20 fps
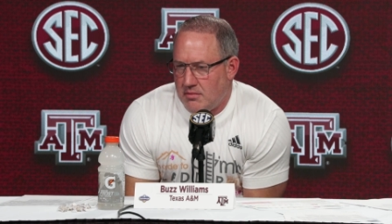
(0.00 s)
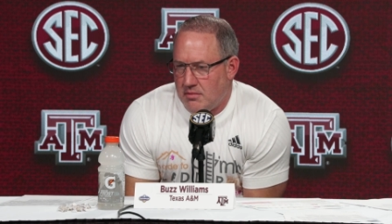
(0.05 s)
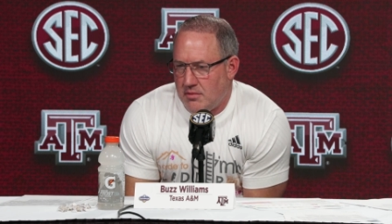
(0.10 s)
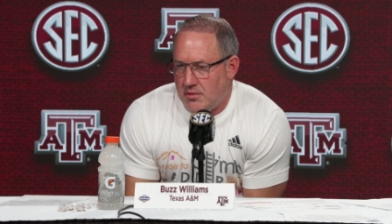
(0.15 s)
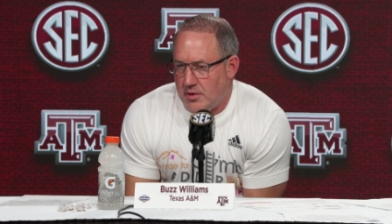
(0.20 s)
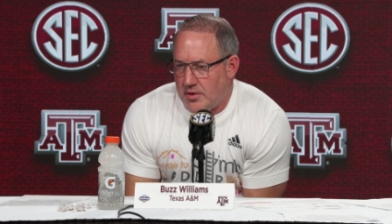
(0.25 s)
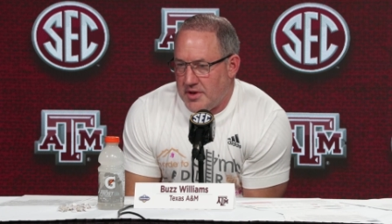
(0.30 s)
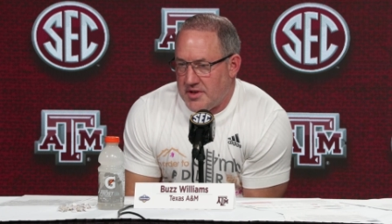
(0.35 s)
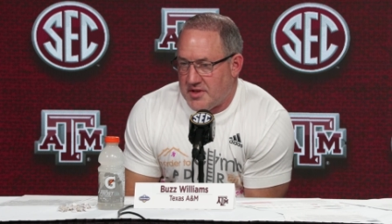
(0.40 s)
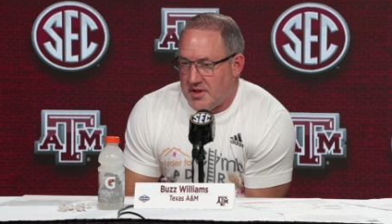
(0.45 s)

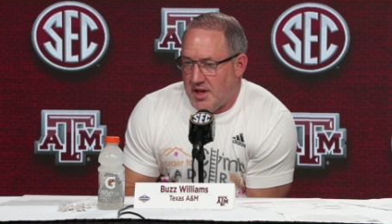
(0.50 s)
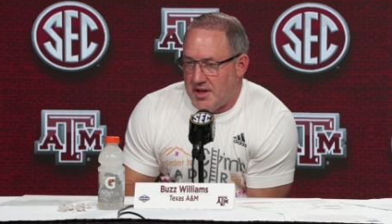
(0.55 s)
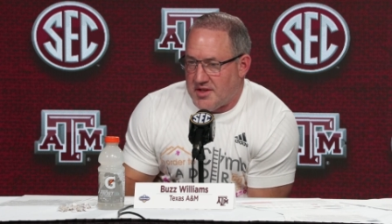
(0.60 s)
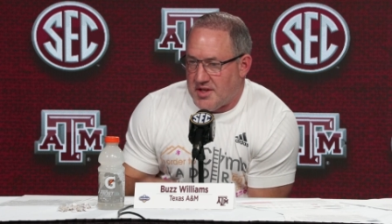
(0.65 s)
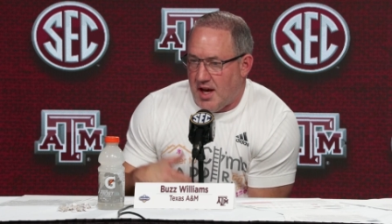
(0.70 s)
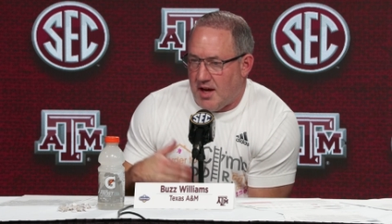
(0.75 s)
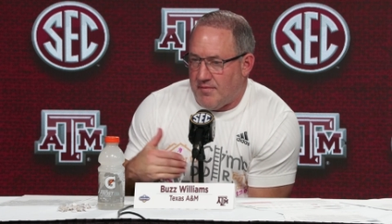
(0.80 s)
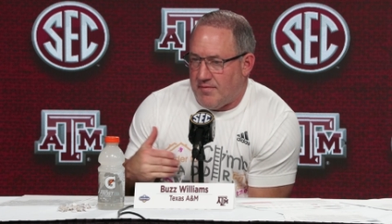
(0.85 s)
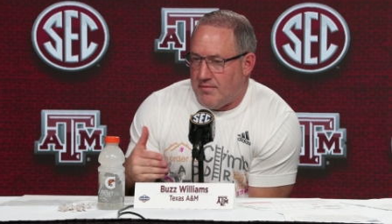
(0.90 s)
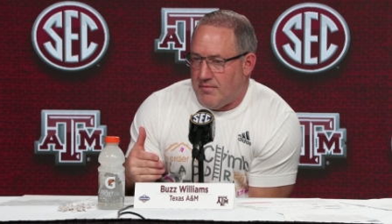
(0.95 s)
The reason they
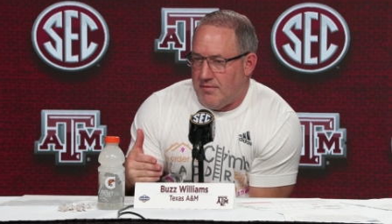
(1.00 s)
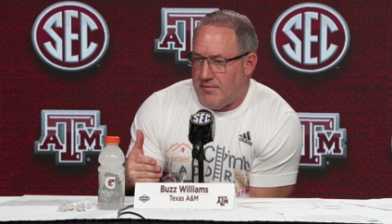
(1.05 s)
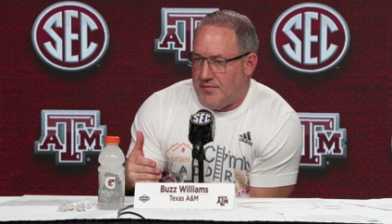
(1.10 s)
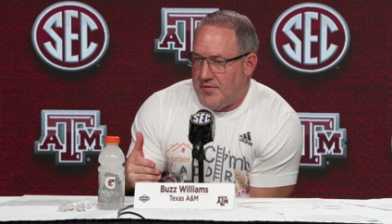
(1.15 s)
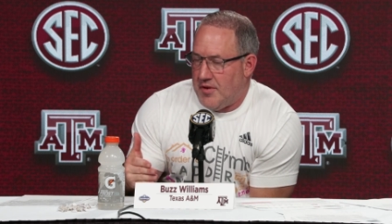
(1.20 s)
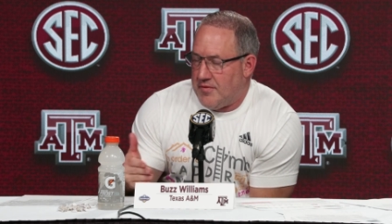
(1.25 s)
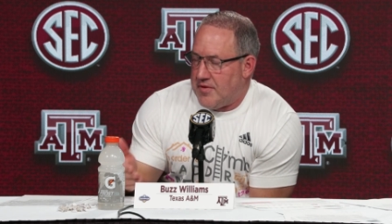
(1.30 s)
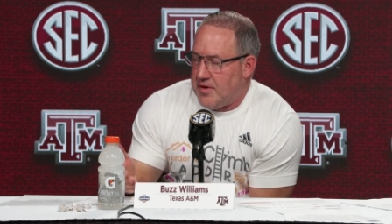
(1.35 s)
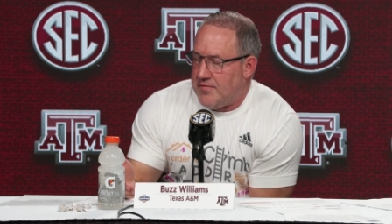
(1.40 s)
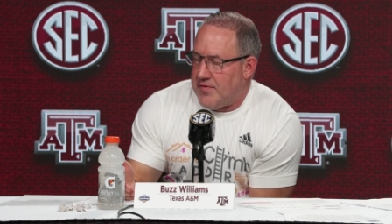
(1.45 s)
shot
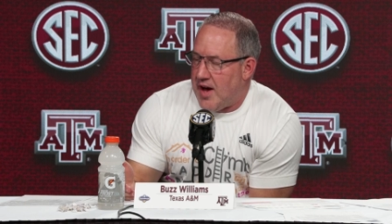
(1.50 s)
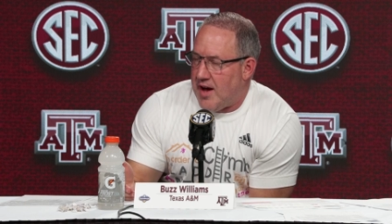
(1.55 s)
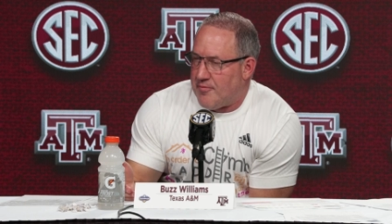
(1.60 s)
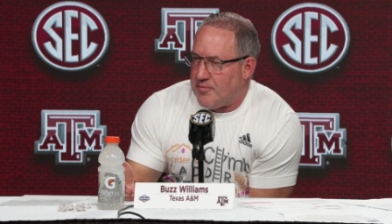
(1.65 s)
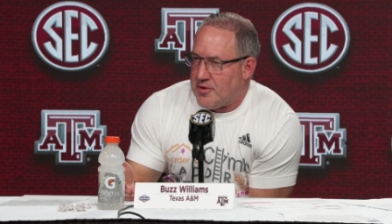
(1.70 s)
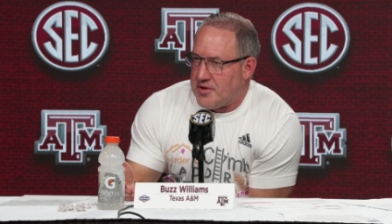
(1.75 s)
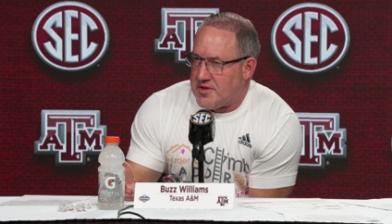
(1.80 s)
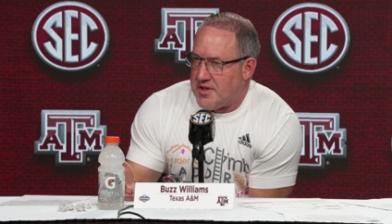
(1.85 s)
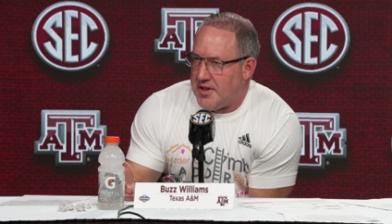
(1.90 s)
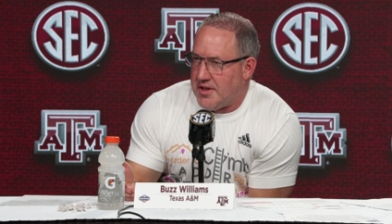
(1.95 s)

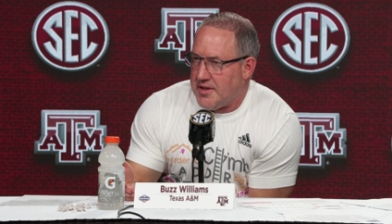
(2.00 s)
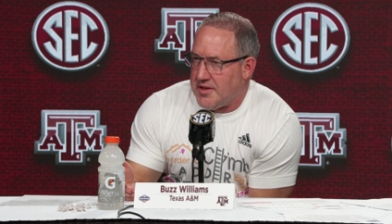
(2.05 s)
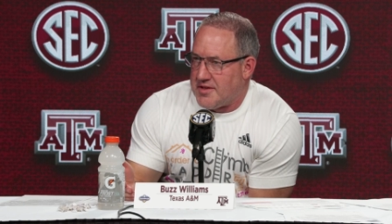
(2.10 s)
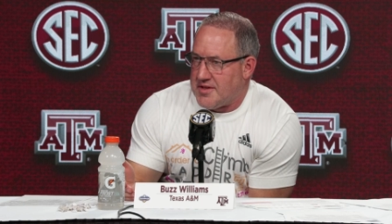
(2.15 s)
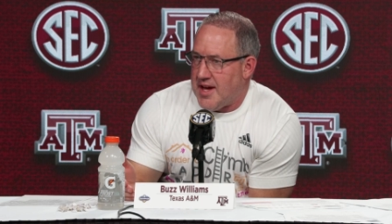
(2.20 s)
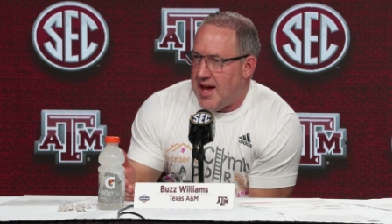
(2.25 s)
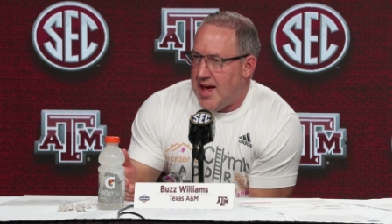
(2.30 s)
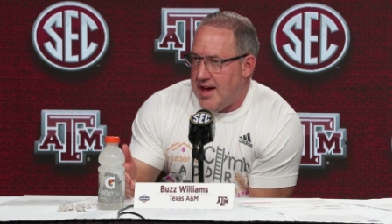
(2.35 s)
55% is